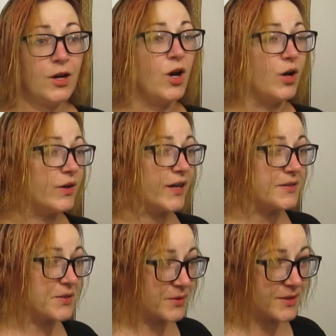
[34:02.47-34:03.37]
Okay,
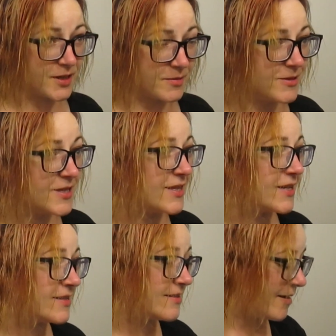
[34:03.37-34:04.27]
so a terrible thing
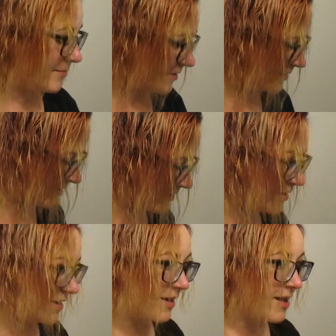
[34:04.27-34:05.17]
has happened,
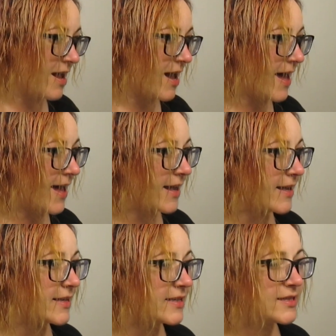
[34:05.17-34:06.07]

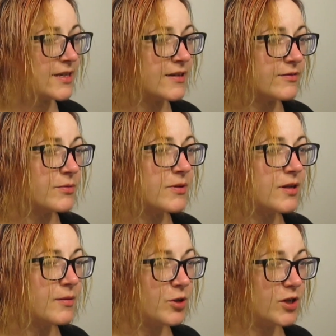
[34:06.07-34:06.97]
and everywhere that
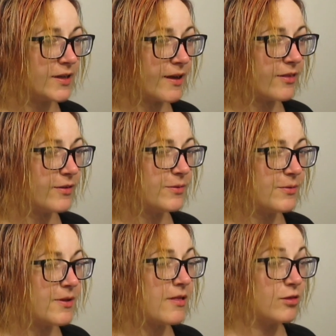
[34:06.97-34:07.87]
I put yellow
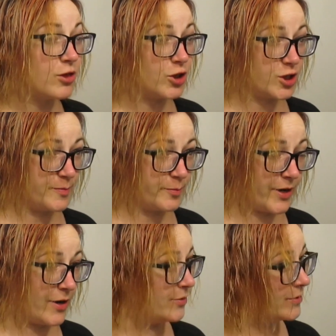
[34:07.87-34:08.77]
looks
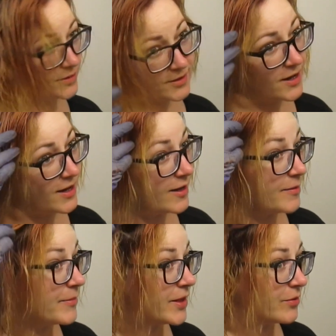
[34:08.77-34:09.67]
brown.
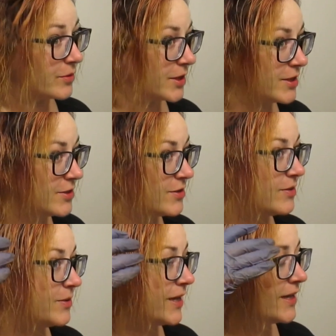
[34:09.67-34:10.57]
The orange is
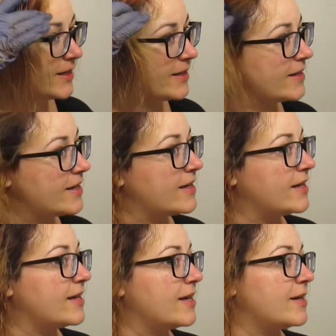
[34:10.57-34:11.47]
okay,
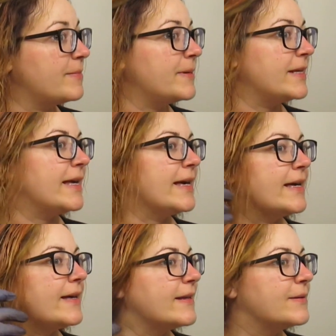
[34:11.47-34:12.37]
but yeah,
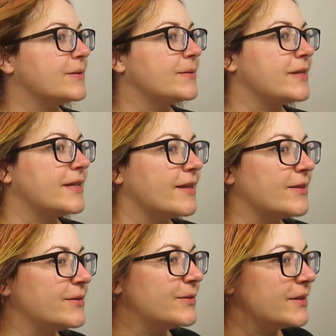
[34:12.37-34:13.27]
anywhere with
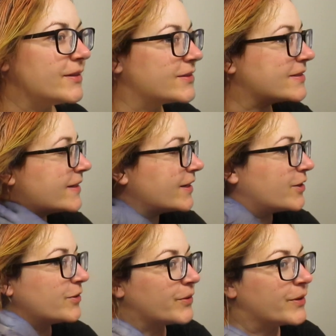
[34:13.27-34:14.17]
yellow, it looks like a
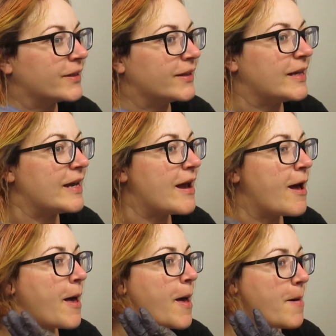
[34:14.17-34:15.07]
really
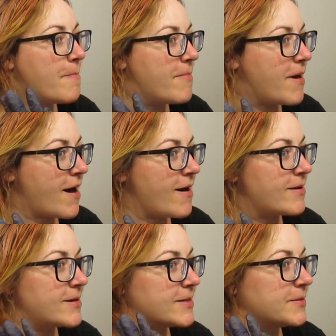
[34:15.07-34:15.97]

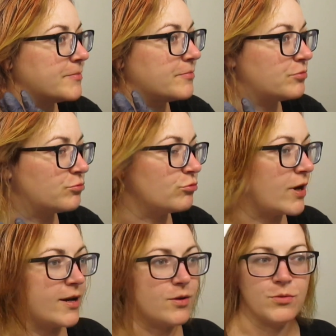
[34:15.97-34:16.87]
bad
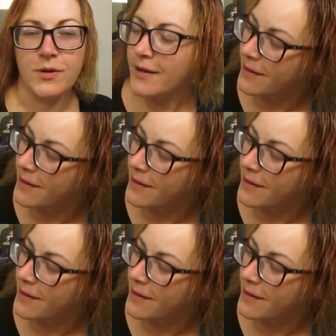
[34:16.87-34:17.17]
brown.